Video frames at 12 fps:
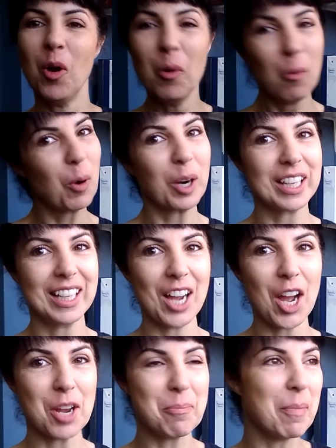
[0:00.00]
working
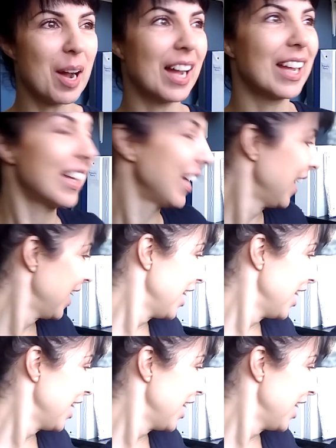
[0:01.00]
on my